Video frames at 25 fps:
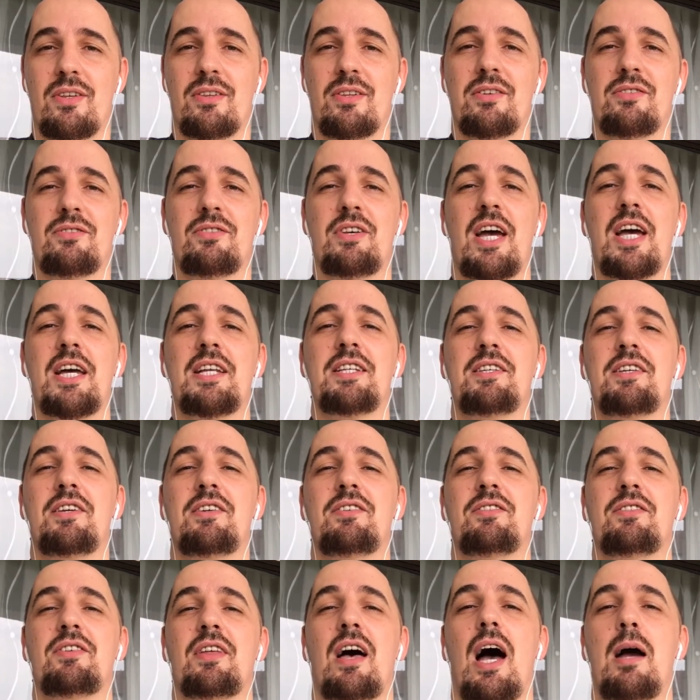the
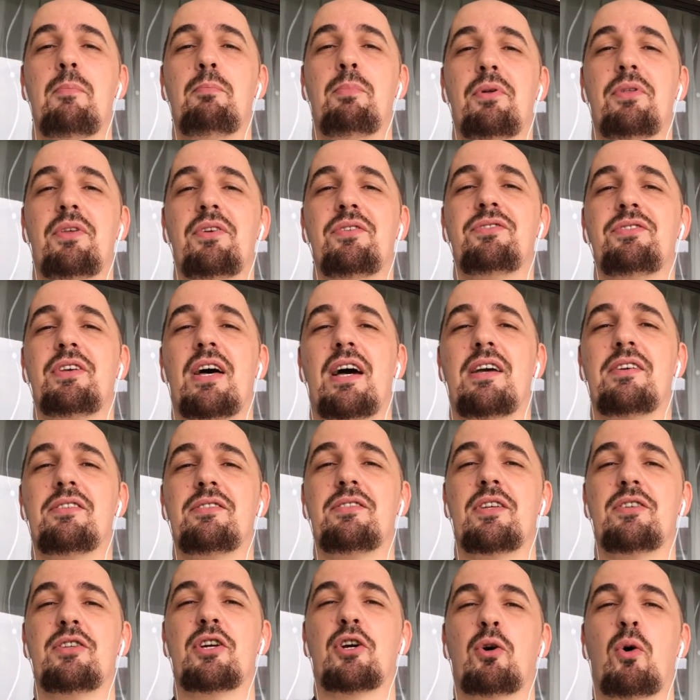scientists
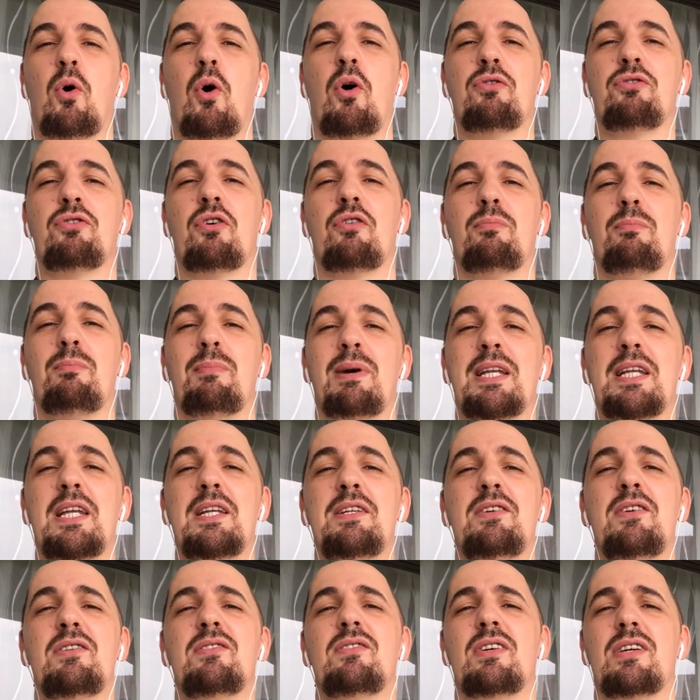hypothesized that the cause of
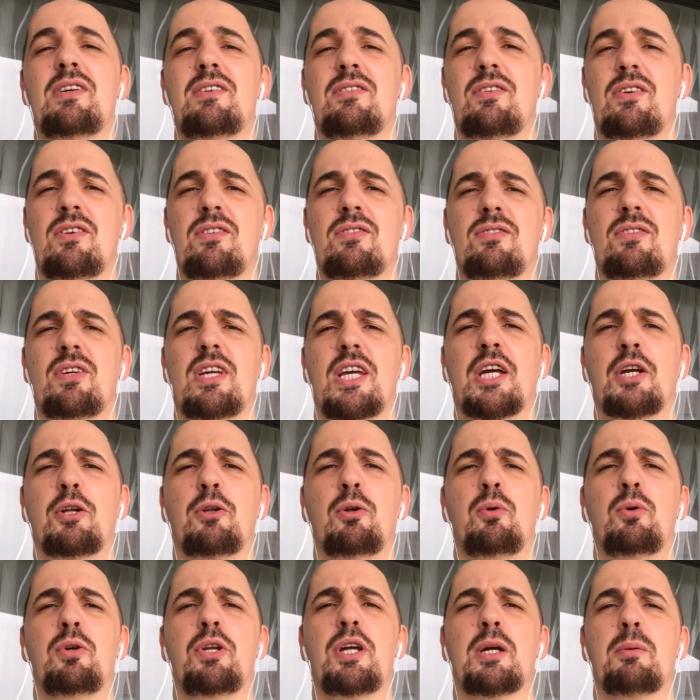many diseases,
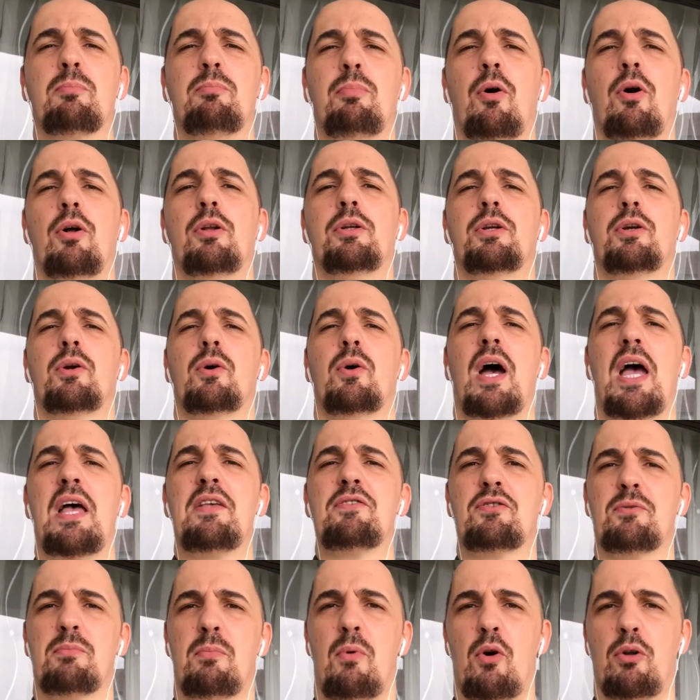including polio
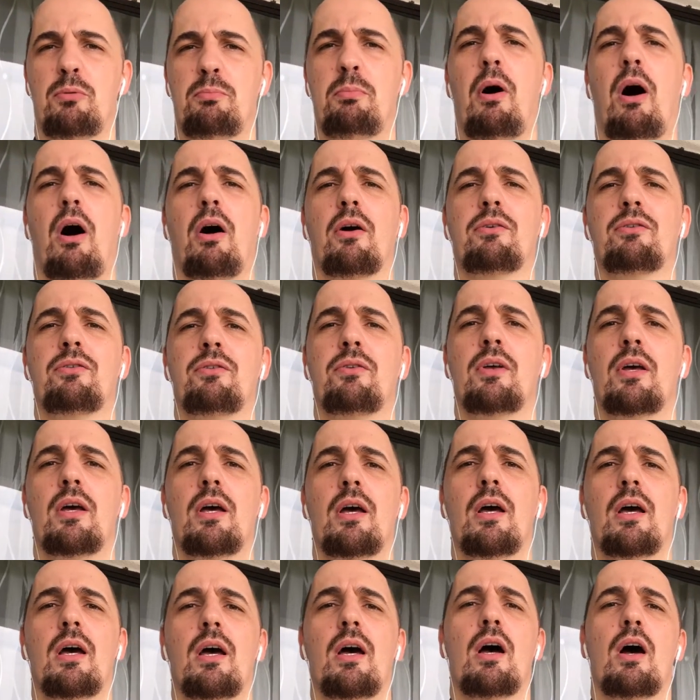and smallpox,
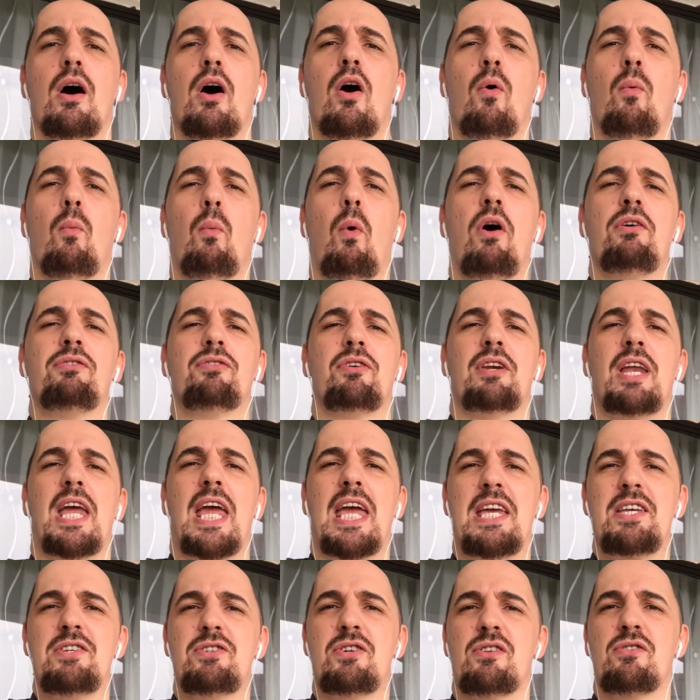was an
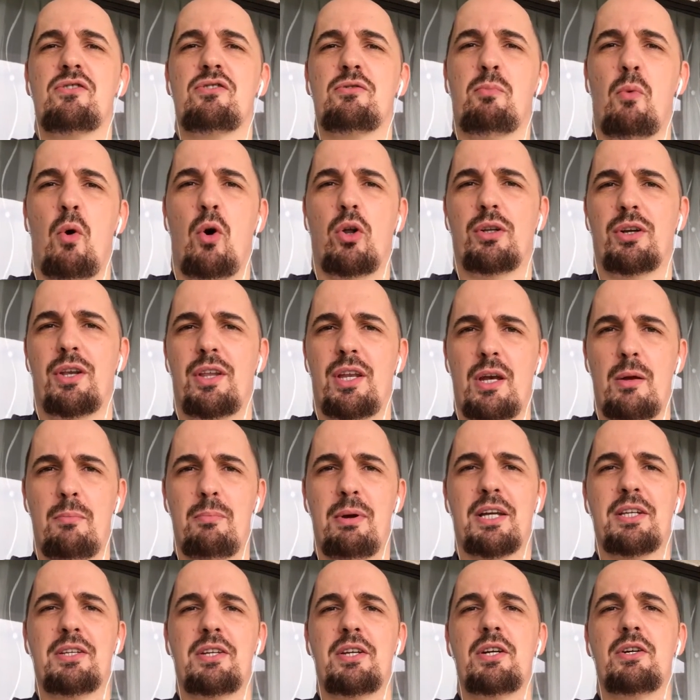agent smaller than a
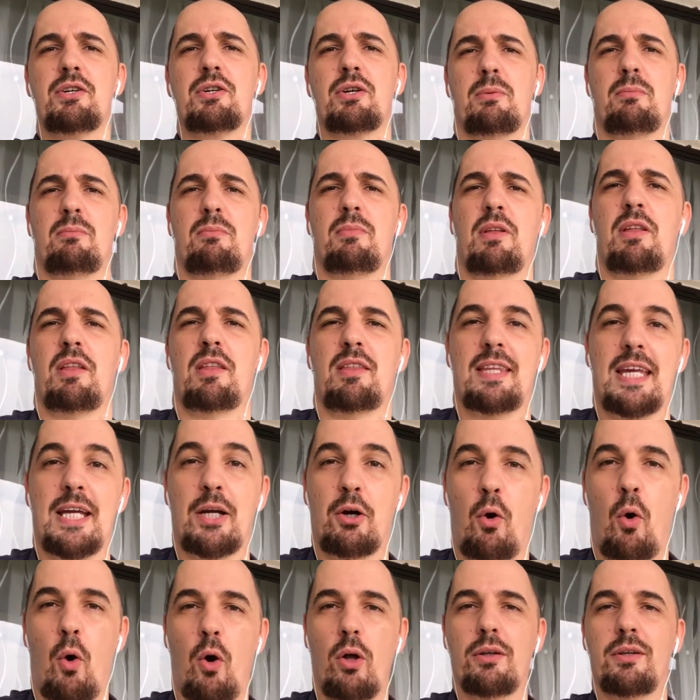bacterium. They
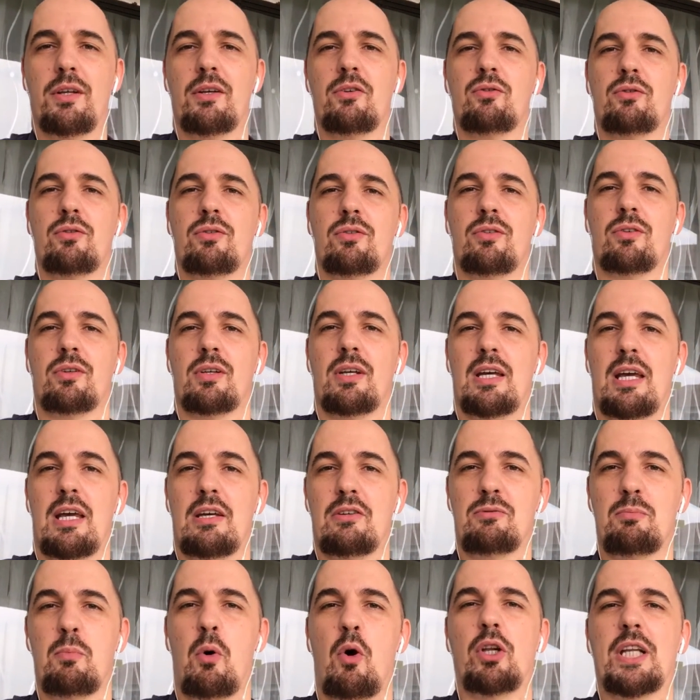called this
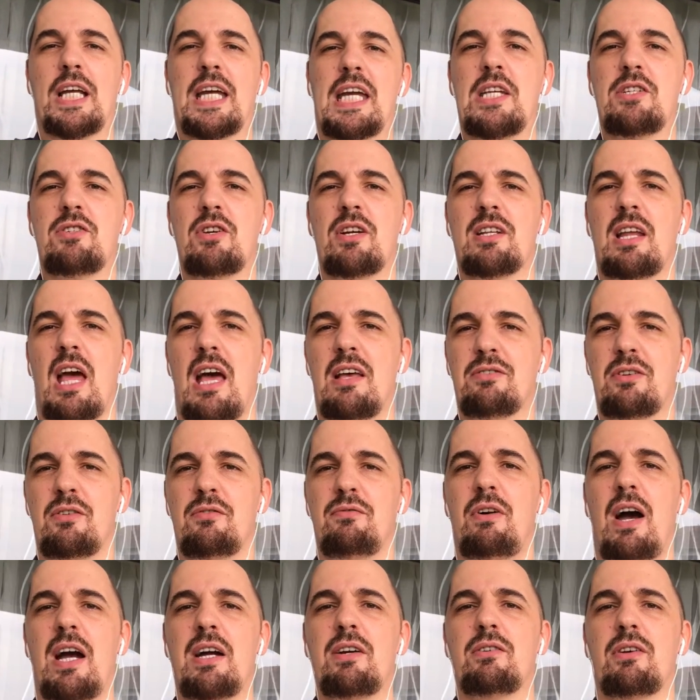small agent as
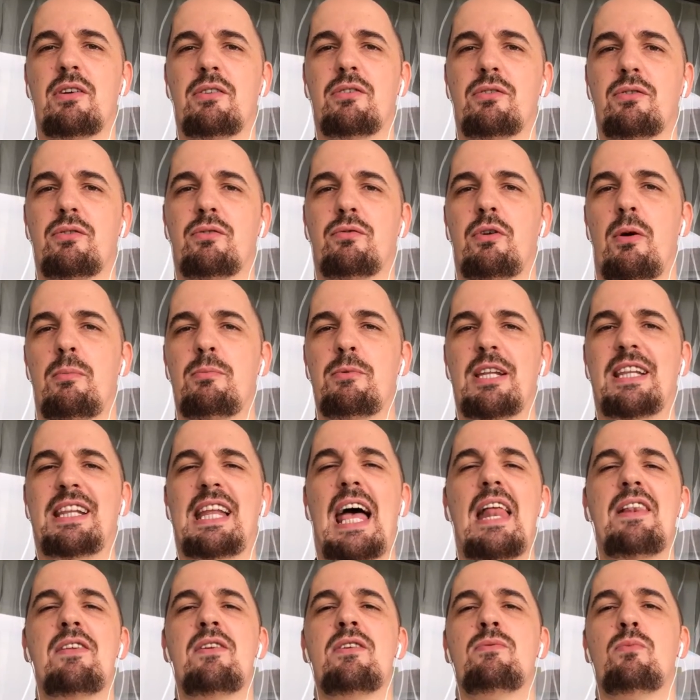a virus, from the
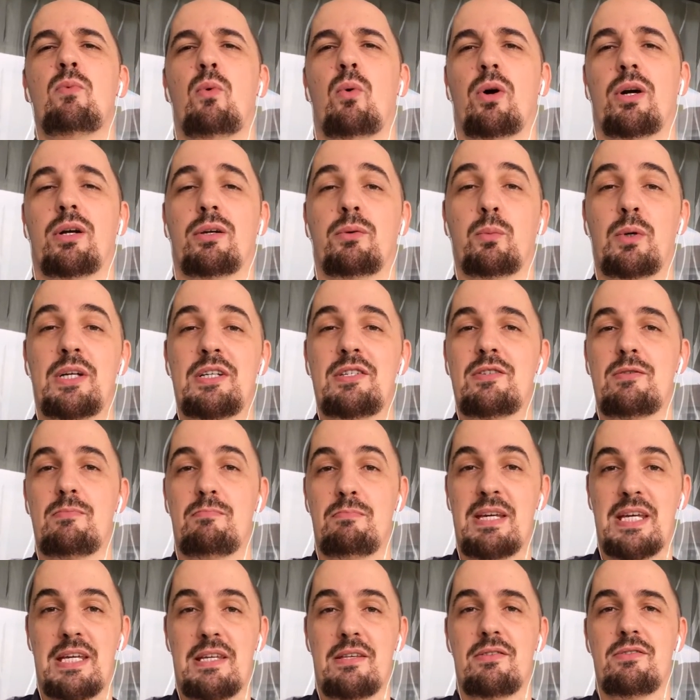Latin word which
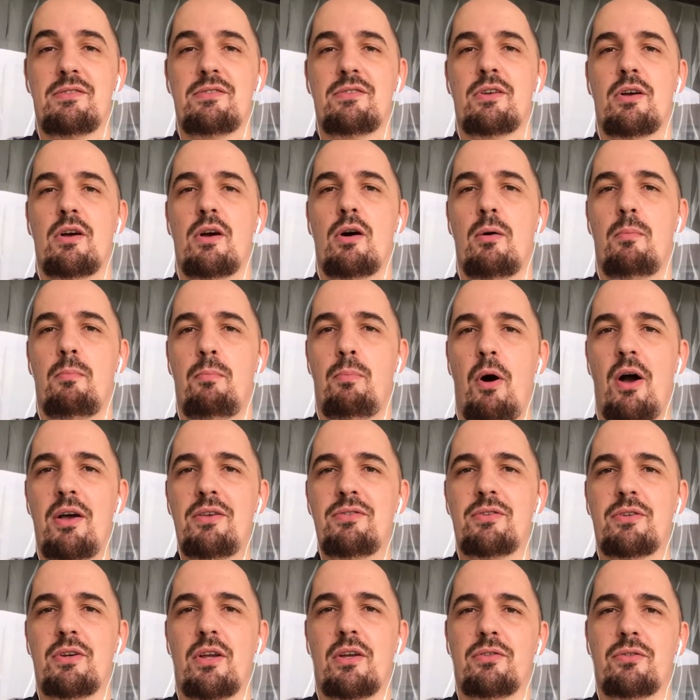means
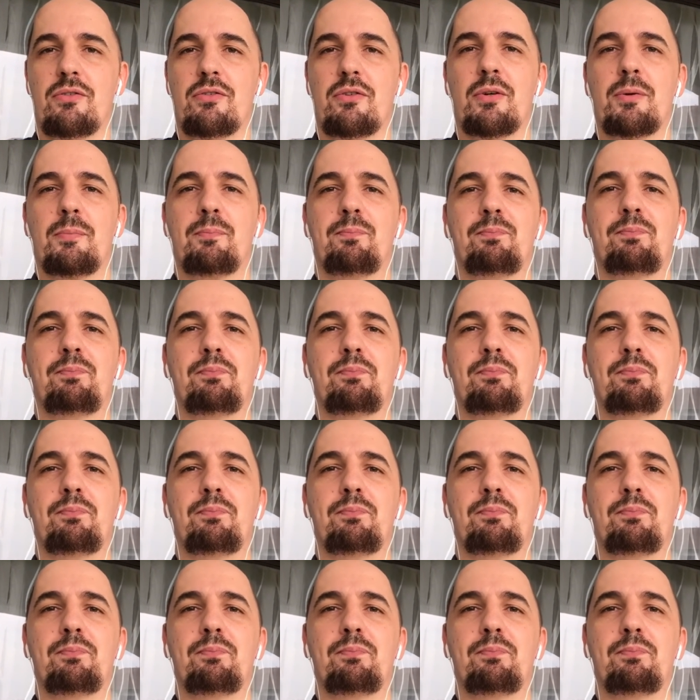poisonous.